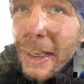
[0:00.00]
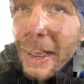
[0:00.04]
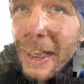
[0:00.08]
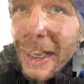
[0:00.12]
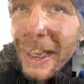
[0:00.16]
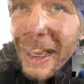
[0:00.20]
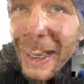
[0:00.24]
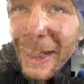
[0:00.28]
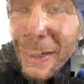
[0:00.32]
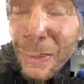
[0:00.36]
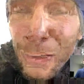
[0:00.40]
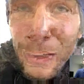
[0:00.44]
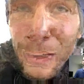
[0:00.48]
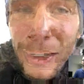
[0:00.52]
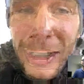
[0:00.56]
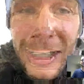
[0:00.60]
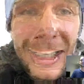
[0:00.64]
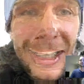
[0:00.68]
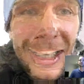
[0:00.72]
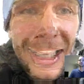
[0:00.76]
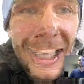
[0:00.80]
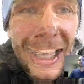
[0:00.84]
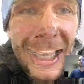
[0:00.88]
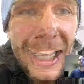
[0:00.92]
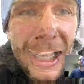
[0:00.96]
I
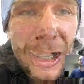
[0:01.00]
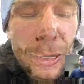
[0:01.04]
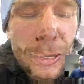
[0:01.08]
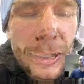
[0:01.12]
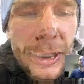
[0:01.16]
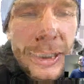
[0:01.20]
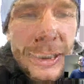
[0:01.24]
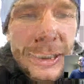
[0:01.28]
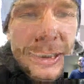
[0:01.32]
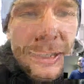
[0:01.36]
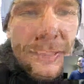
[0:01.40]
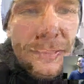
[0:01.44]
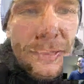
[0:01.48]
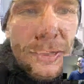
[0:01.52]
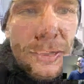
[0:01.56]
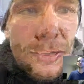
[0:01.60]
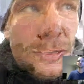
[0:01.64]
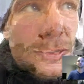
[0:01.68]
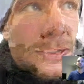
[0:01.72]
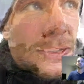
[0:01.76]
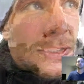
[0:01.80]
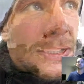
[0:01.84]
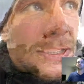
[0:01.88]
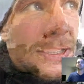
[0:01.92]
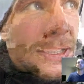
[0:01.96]
really like our
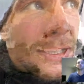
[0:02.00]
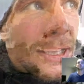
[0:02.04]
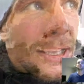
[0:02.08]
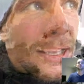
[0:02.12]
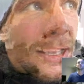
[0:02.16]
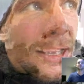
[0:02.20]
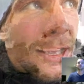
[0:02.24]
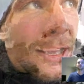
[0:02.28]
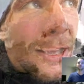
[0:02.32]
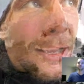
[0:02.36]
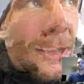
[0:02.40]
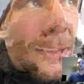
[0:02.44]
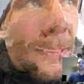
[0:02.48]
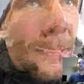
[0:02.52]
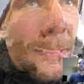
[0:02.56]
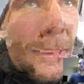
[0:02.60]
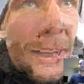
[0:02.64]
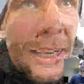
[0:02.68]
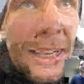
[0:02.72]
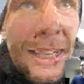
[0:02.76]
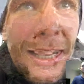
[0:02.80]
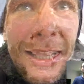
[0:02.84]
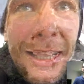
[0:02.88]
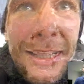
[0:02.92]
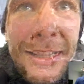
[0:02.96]
interviews. But
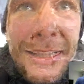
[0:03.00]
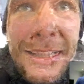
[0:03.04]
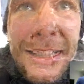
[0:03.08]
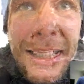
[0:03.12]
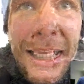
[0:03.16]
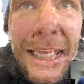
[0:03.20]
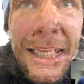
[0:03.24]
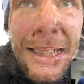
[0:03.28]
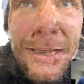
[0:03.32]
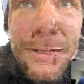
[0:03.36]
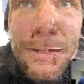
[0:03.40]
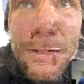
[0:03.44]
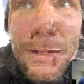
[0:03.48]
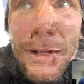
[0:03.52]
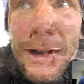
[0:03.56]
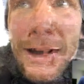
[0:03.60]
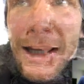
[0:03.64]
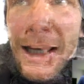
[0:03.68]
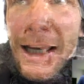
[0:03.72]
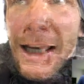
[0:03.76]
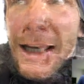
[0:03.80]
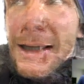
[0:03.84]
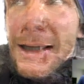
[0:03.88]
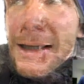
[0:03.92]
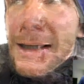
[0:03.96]
I gotta say, with
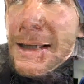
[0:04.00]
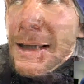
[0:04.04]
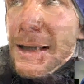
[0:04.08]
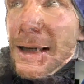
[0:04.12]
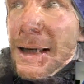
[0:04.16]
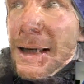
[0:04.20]
that